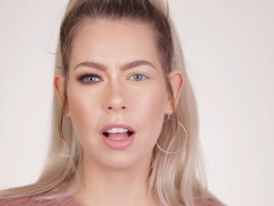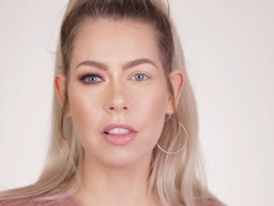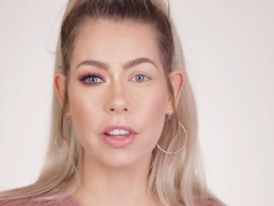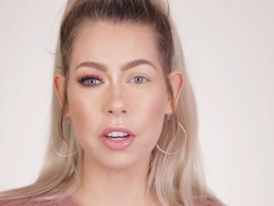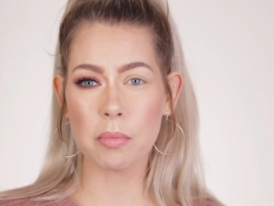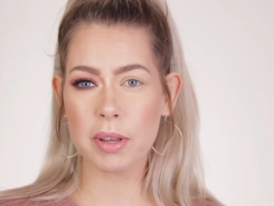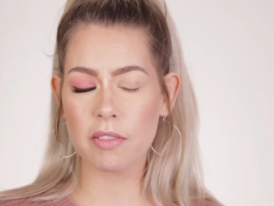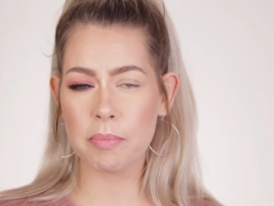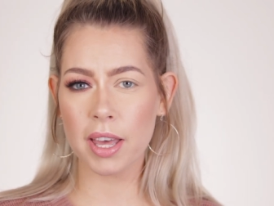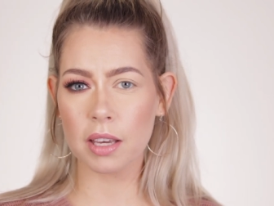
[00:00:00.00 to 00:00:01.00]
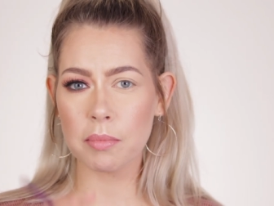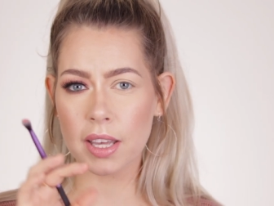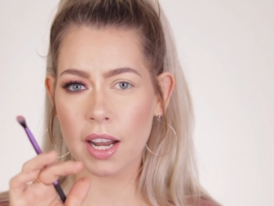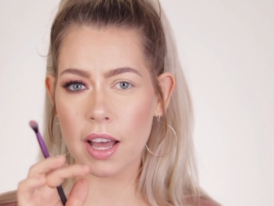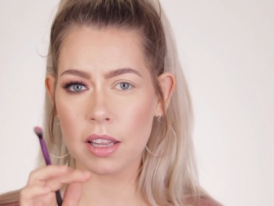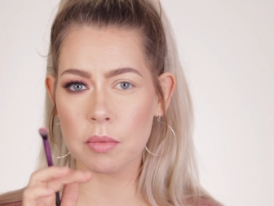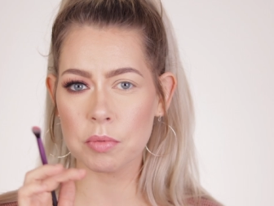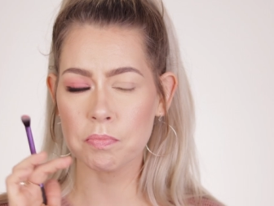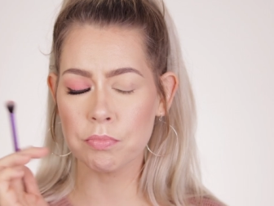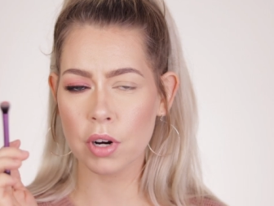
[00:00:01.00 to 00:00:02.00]
a little bit of pigment on
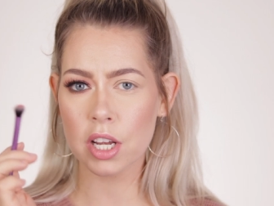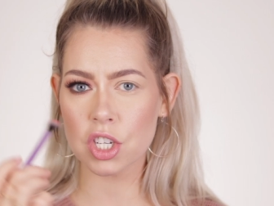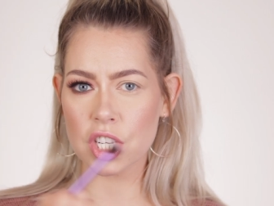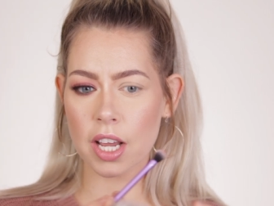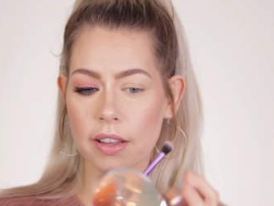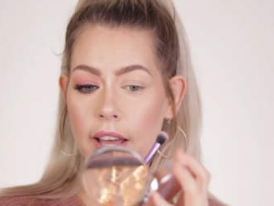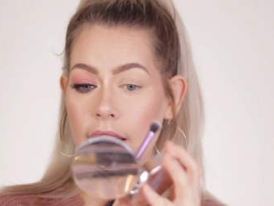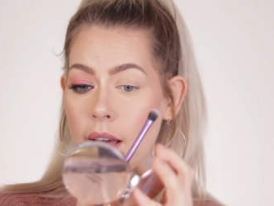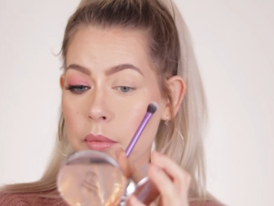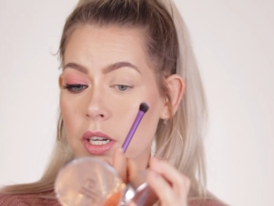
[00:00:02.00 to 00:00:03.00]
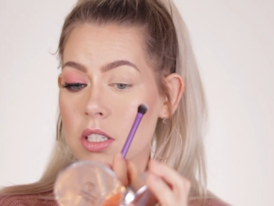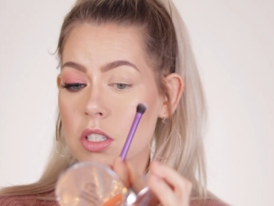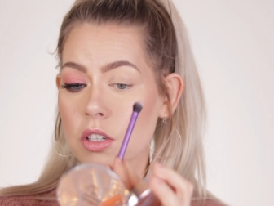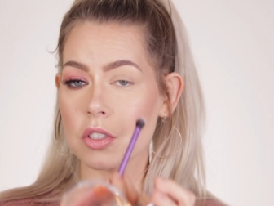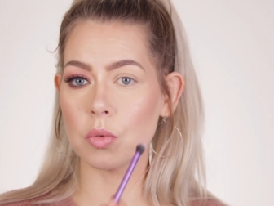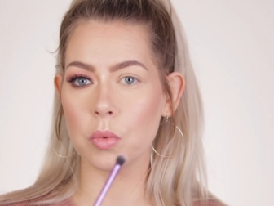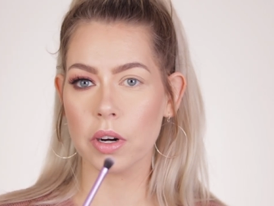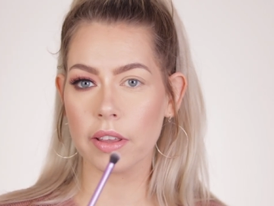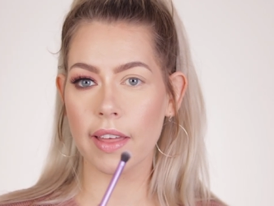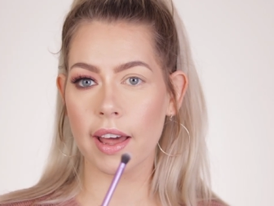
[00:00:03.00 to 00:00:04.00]
the brush, and then I'm going to start to
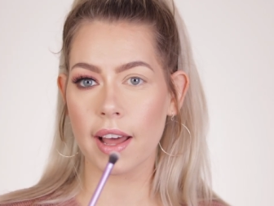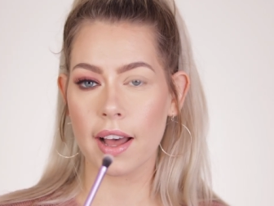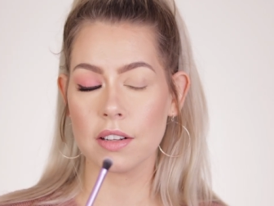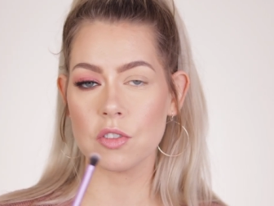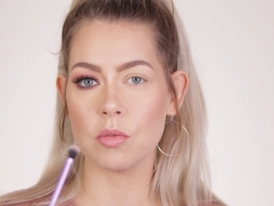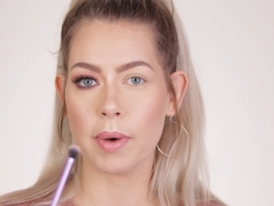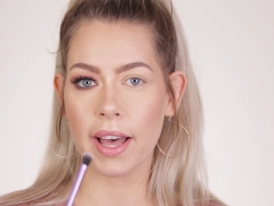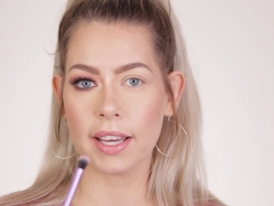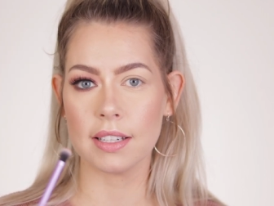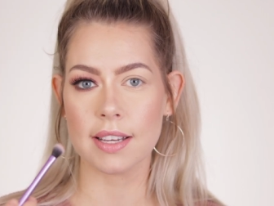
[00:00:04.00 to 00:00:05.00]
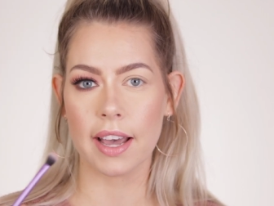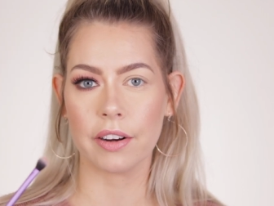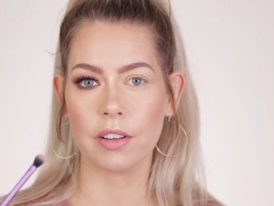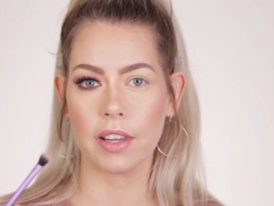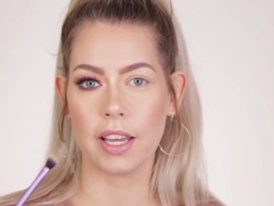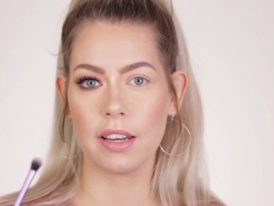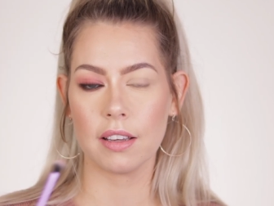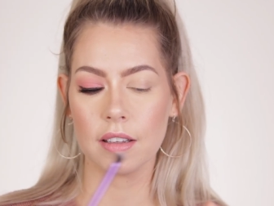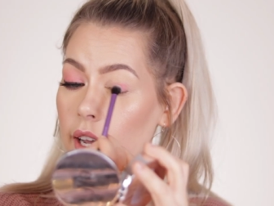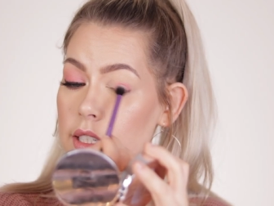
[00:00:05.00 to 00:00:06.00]
work that onto my entire lid.
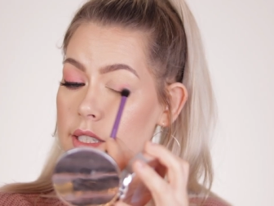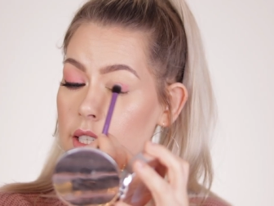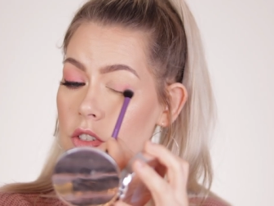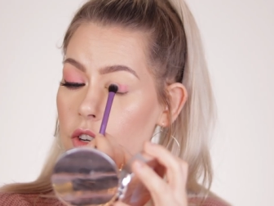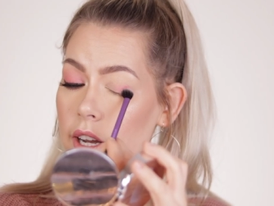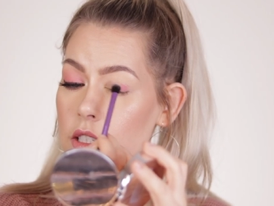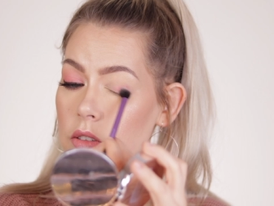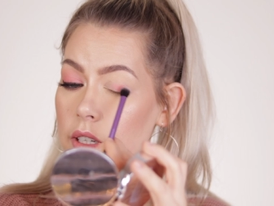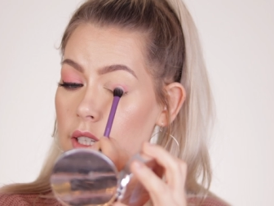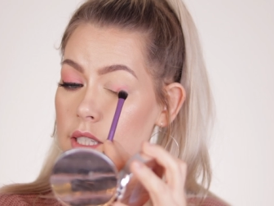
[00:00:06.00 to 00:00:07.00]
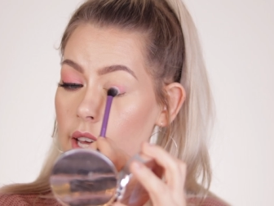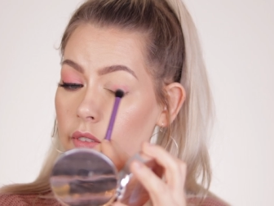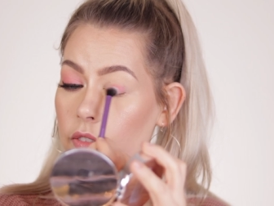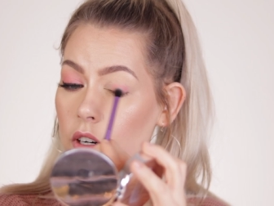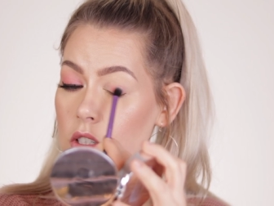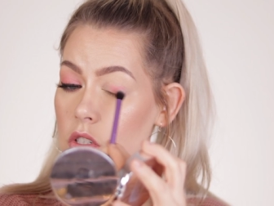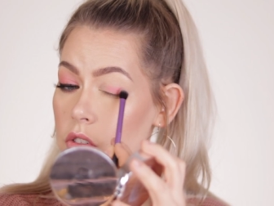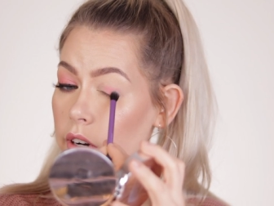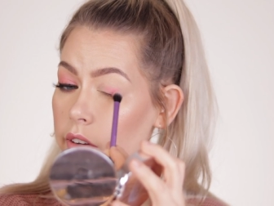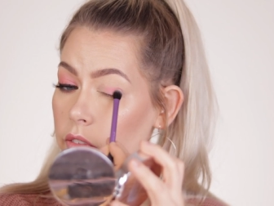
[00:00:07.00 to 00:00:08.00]
I did try doing this at first
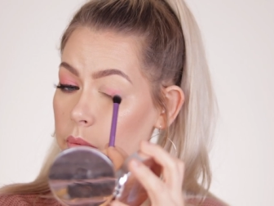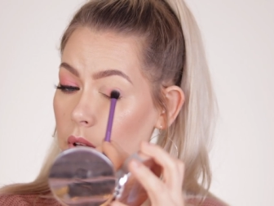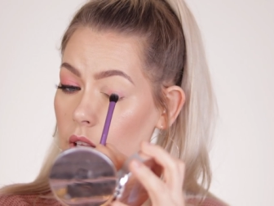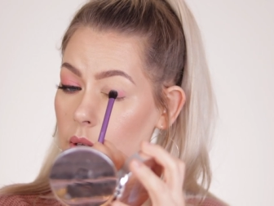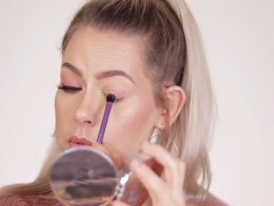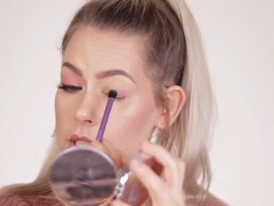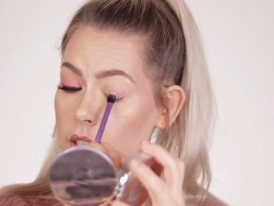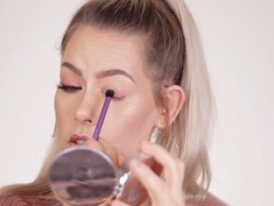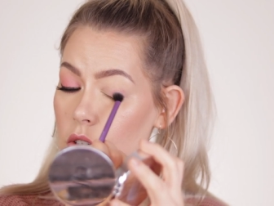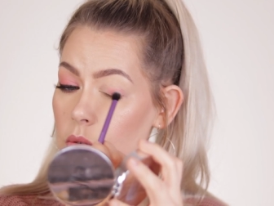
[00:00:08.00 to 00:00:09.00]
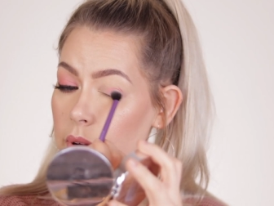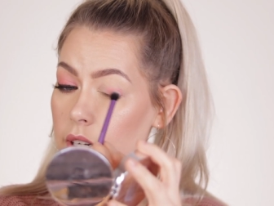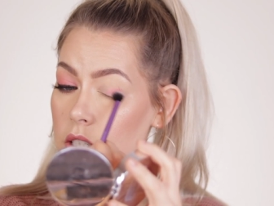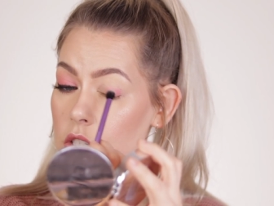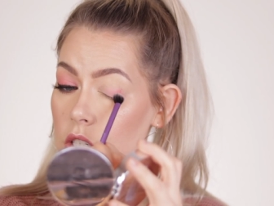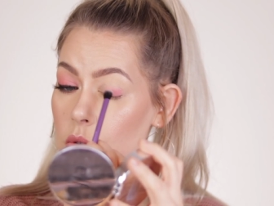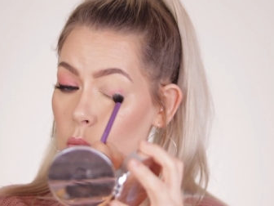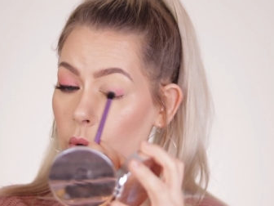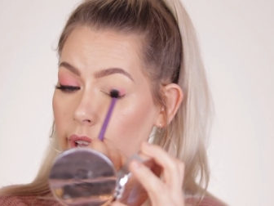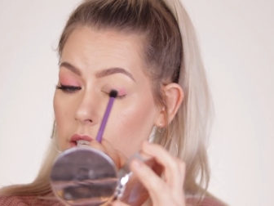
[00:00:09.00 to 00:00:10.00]
straight from the lipstick tube, and it's just
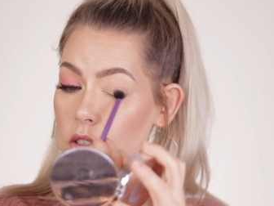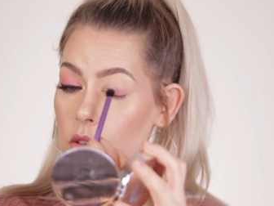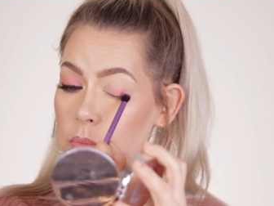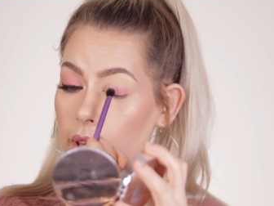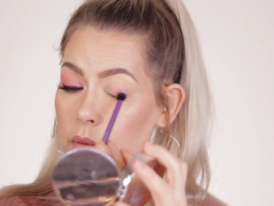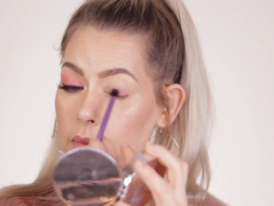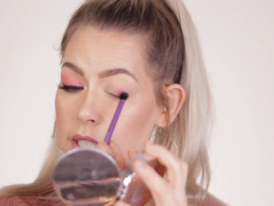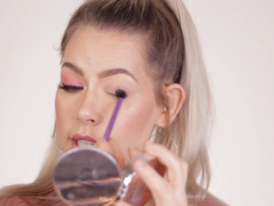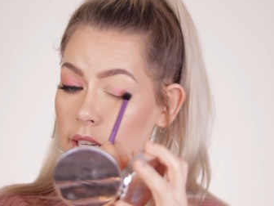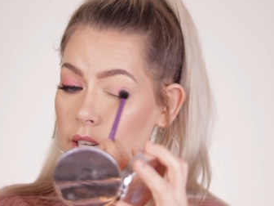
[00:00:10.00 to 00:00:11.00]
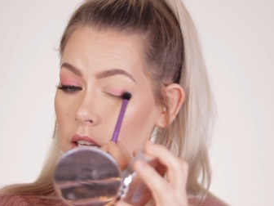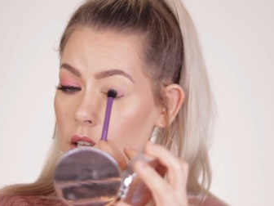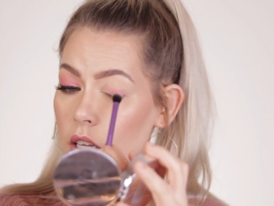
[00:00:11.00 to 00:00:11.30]
way too pigmented,